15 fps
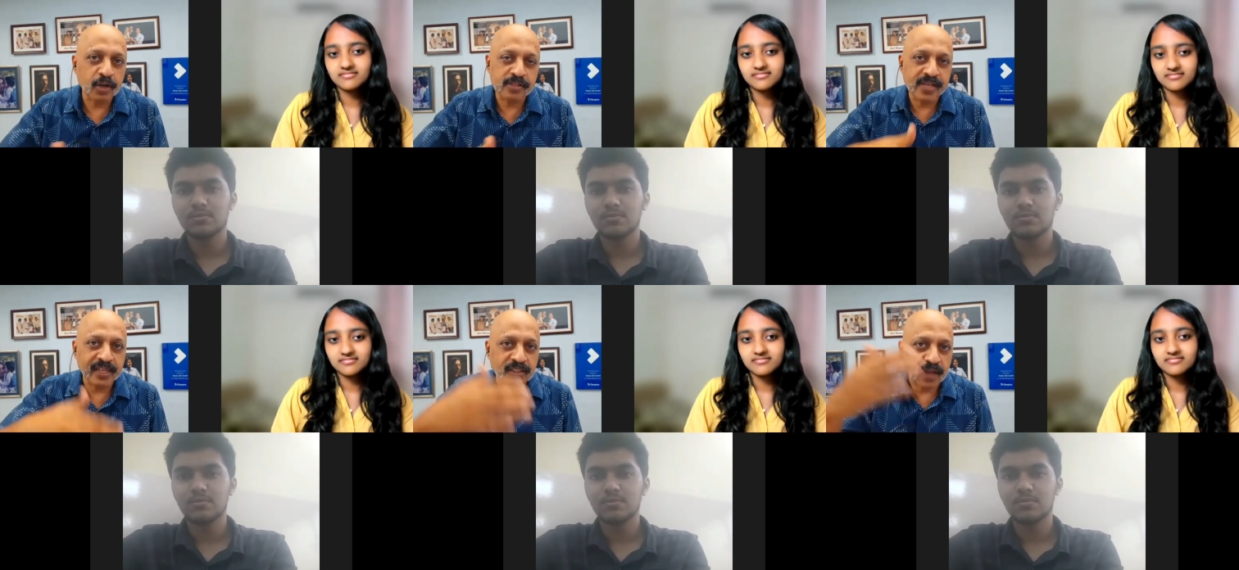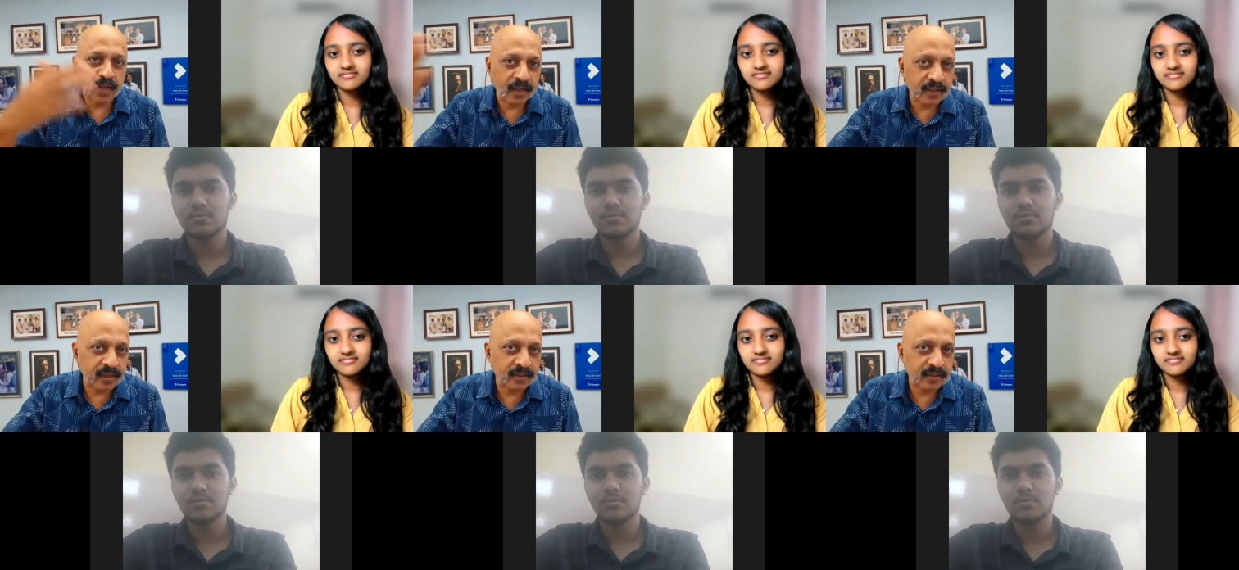Speaker 1: Because that's
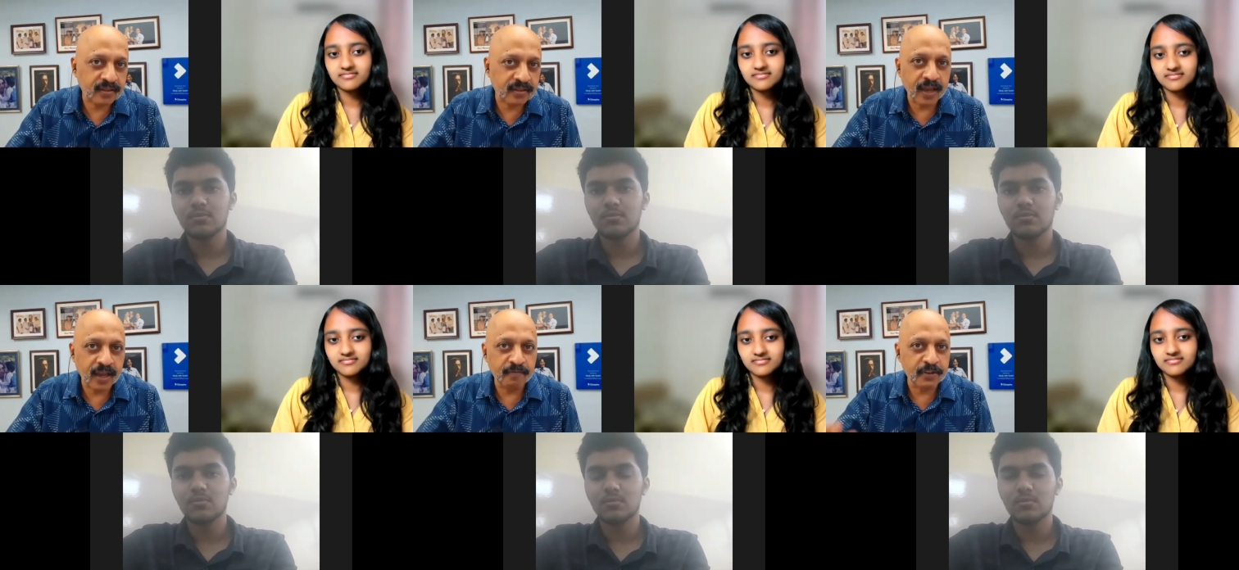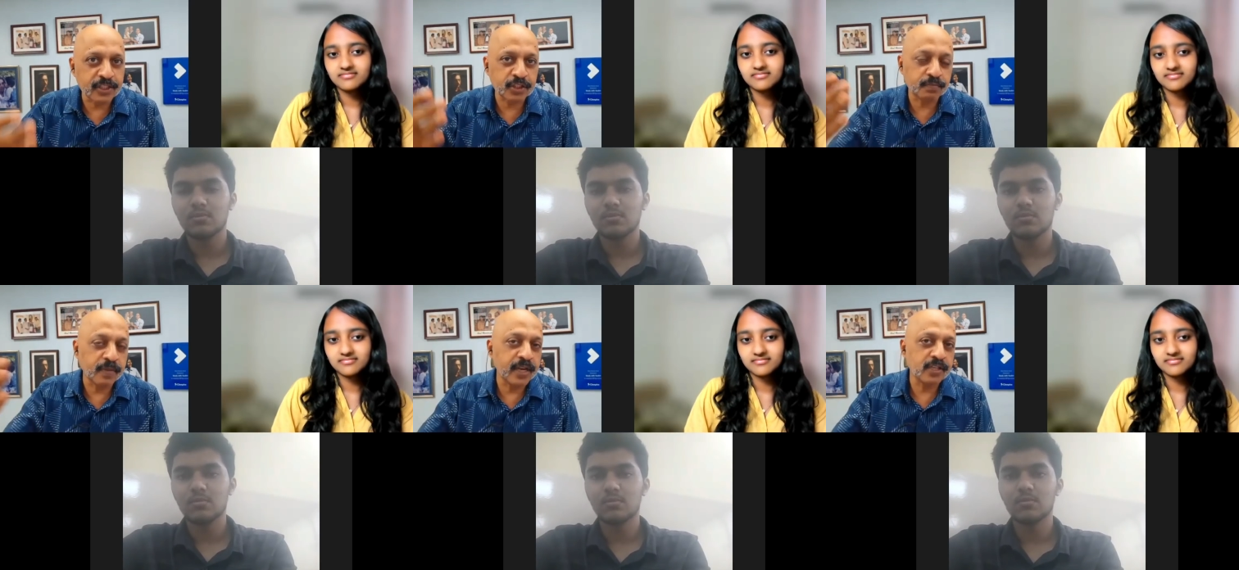another thing
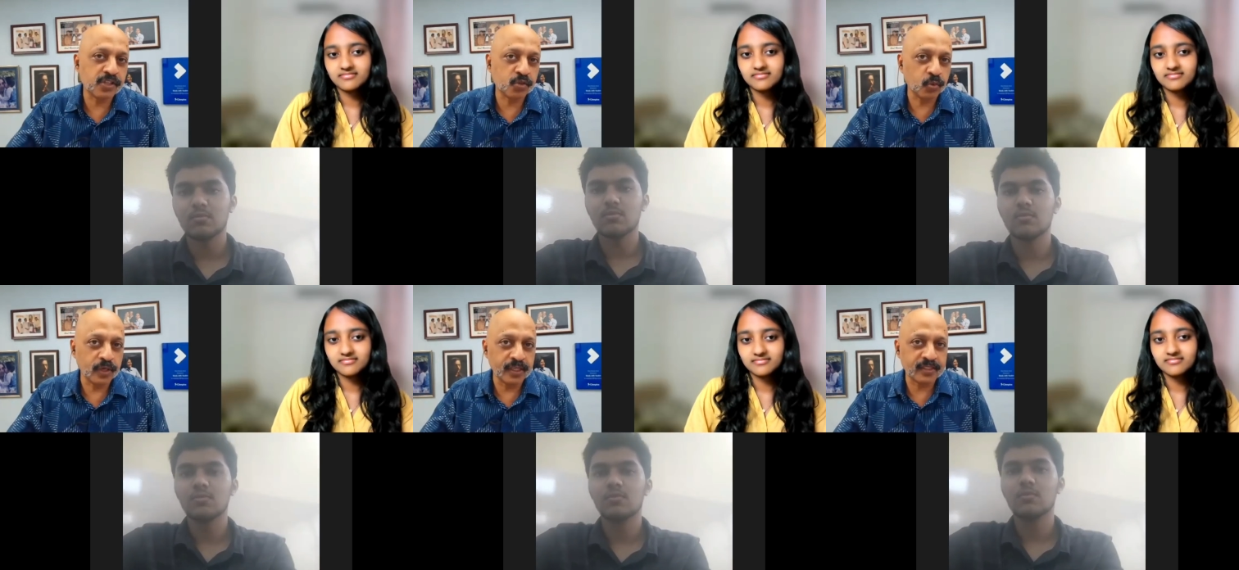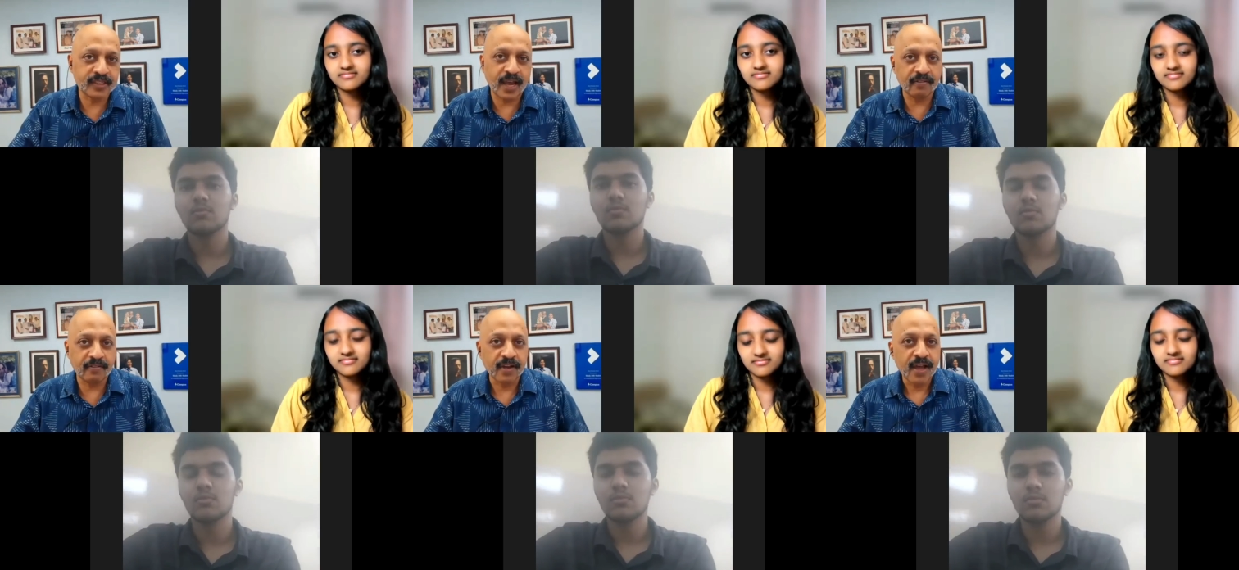which many
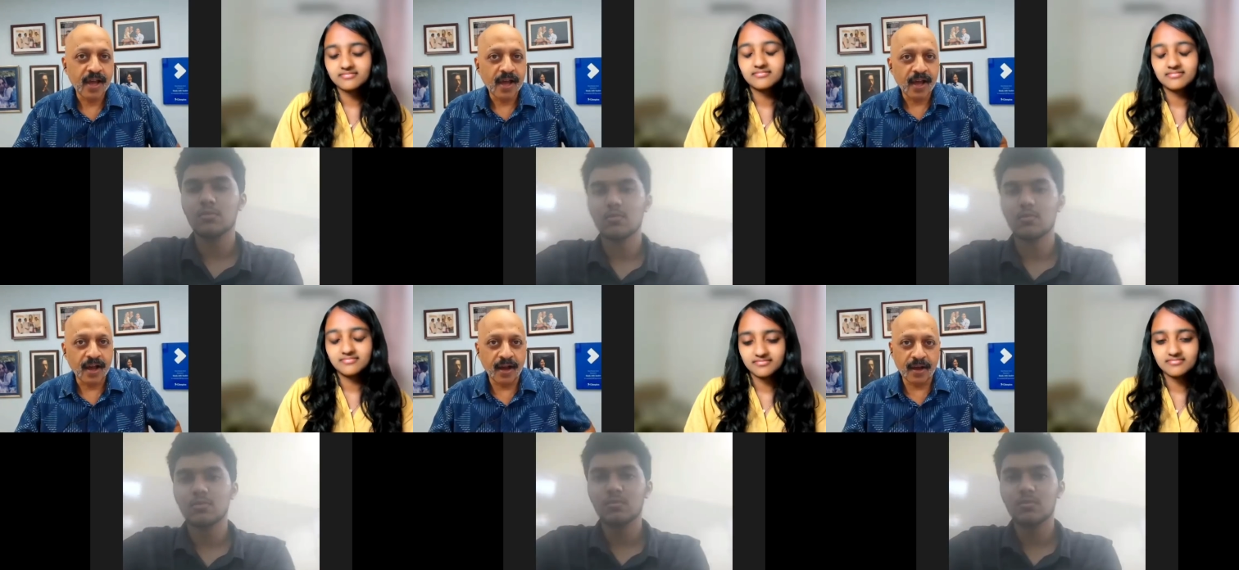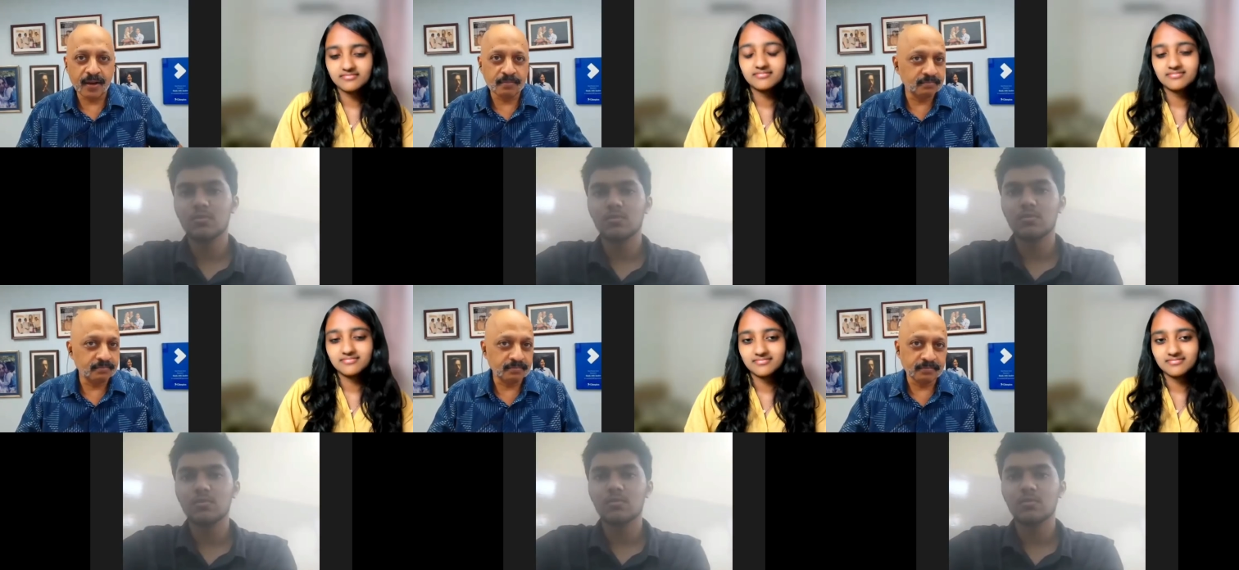students have. Uh,